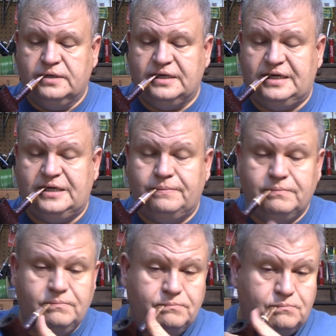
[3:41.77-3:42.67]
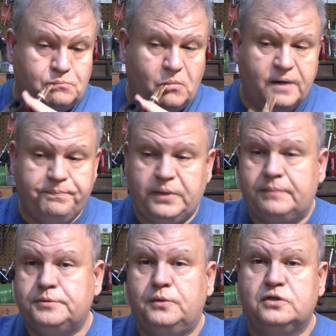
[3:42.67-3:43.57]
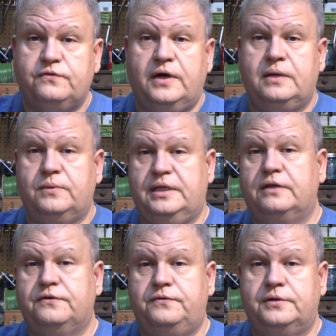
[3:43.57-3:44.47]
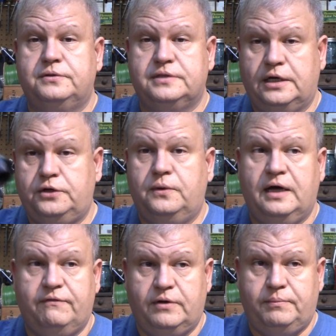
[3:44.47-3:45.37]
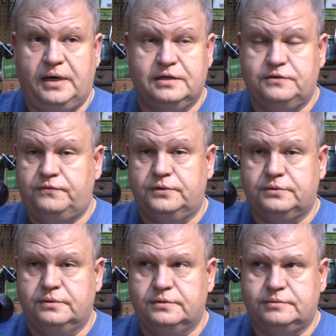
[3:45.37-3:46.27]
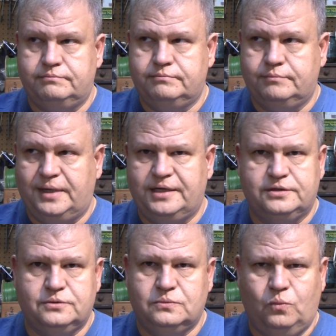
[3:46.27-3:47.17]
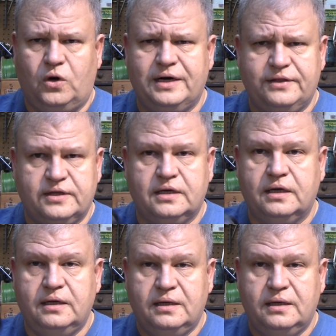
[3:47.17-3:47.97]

Pipe smokes fine without the filters. I do have a box of filters, minus one, I think,